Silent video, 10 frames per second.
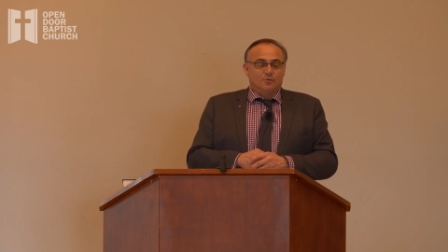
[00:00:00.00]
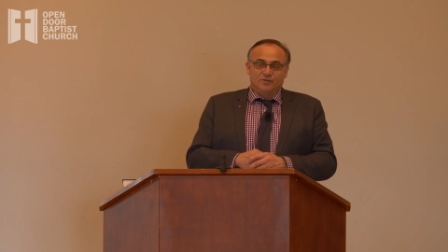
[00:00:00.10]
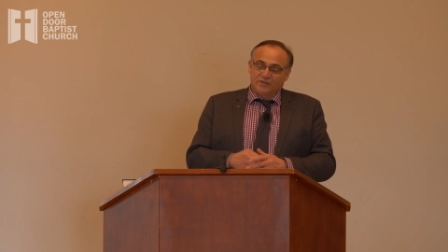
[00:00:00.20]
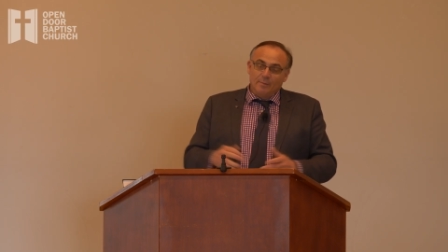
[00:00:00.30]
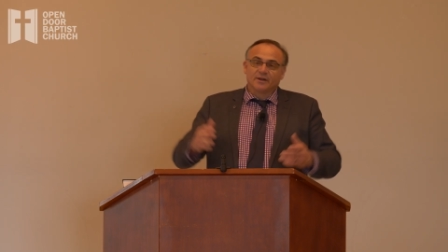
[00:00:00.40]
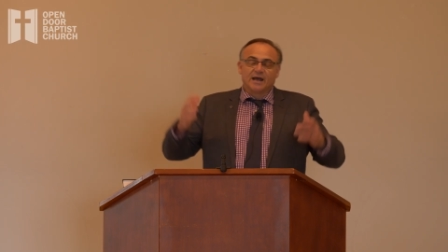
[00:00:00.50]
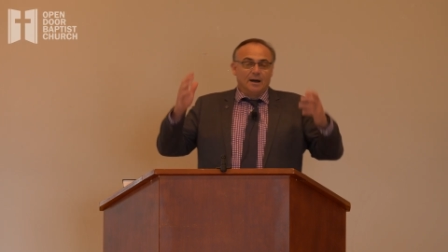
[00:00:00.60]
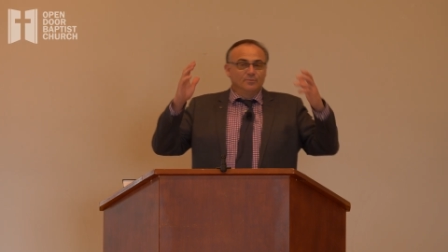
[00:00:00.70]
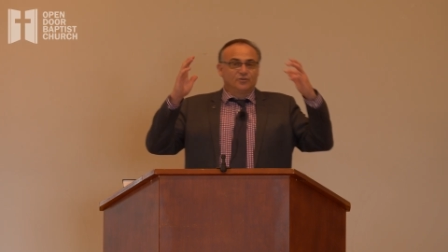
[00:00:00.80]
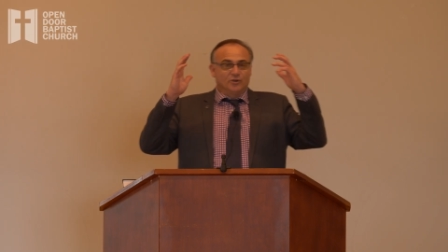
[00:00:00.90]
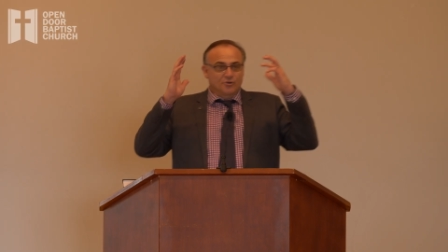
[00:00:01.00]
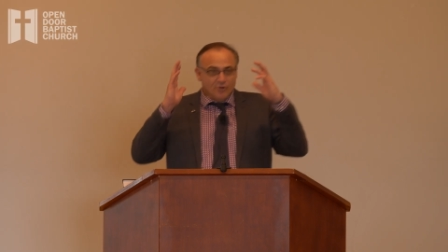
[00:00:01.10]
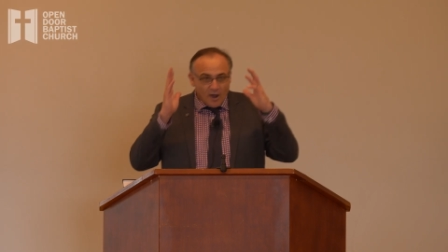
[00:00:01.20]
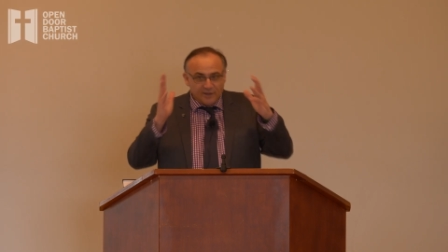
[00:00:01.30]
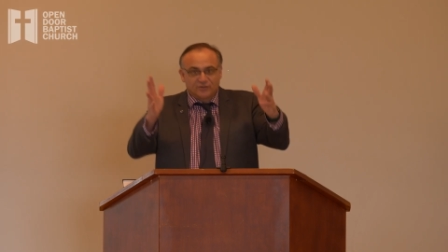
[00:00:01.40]
But when someone comes to
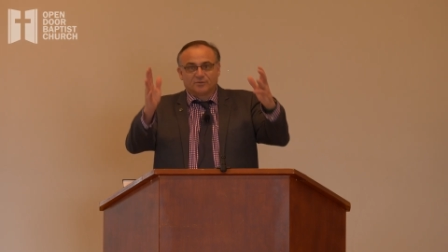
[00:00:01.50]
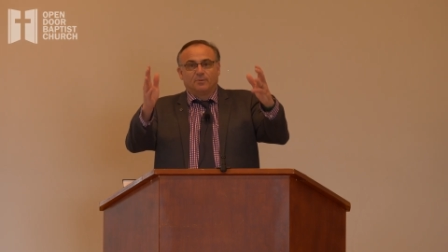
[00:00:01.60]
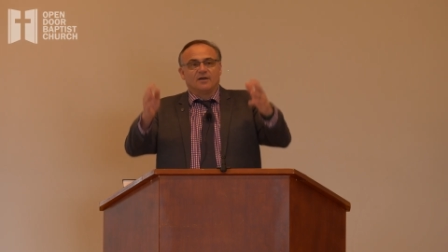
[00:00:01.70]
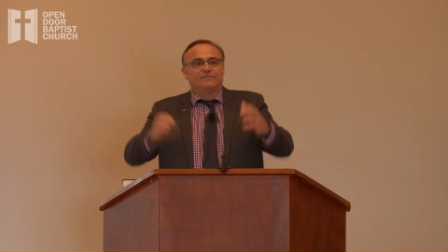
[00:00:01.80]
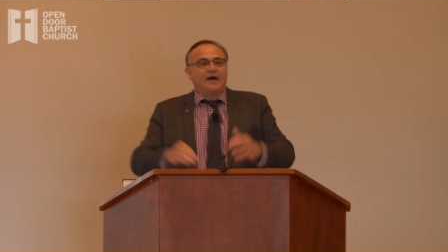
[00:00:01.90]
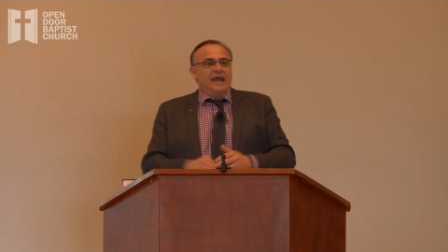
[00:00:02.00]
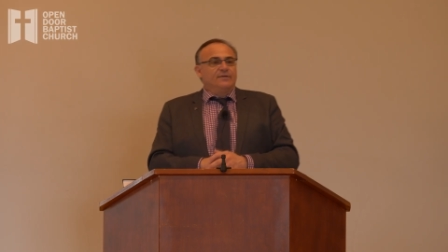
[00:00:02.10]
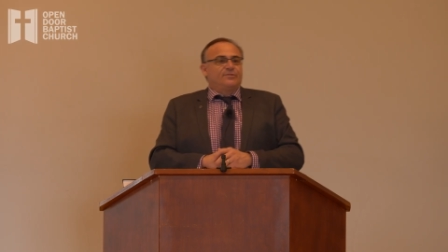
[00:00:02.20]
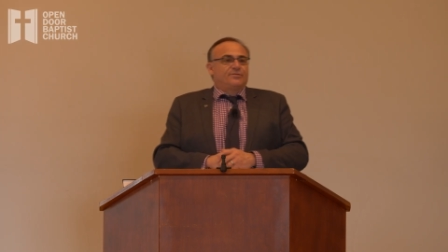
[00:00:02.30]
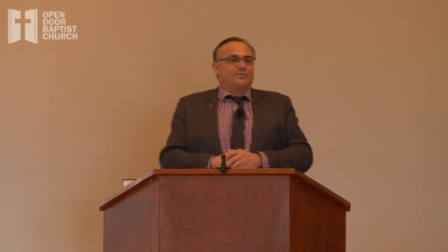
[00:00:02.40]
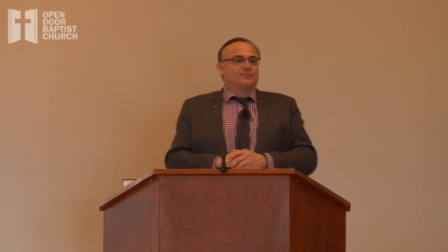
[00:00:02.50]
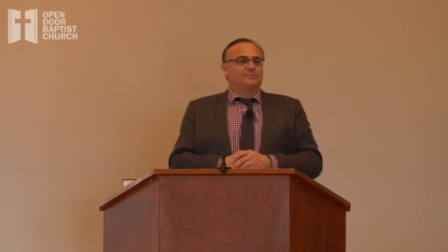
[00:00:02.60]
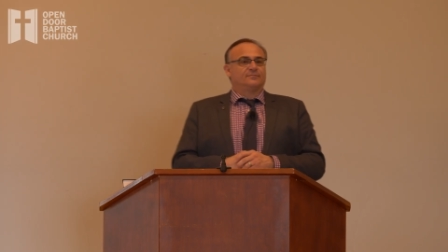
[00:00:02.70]
Christ by faith,